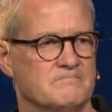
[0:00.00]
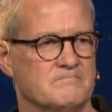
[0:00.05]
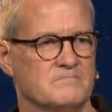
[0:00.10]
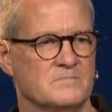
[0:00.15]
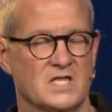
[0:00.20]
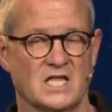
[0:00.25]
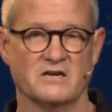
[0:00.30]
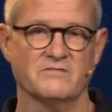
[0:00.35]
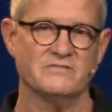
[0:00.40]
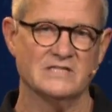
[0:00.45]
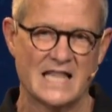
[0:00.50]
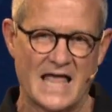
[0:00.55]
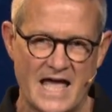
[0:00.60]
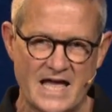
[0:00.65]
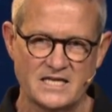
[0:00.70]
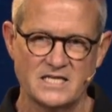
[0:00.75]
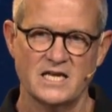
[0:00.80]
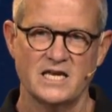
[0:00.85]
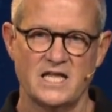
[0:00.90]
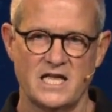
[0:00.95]
that have
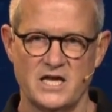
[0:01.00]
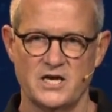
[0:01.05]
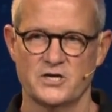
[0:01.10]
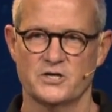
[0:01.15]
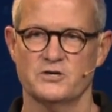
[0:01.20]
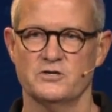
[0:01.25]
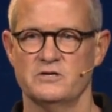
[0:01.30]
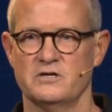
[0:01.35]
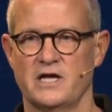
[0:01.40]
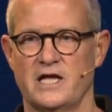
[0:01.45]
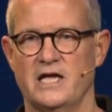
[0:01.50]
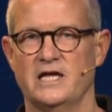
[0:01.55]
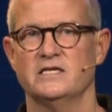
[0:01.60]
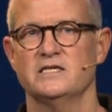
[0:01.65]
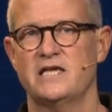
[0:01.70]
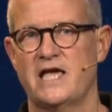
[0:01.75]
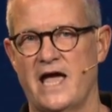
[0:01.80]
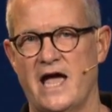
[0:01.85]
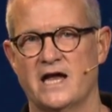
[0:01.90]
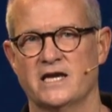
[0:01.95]
landed here in
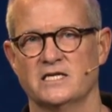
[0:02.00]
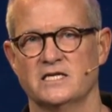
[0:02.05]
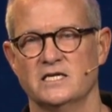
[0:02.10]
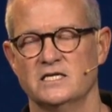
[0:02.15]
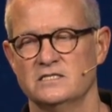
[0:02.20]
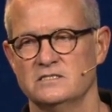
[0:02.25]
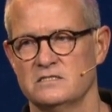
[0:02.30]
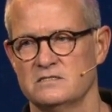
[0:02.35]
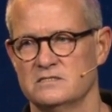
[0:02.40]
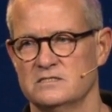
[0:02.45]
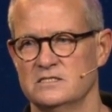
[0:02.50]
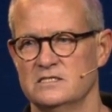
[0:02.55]
Canada,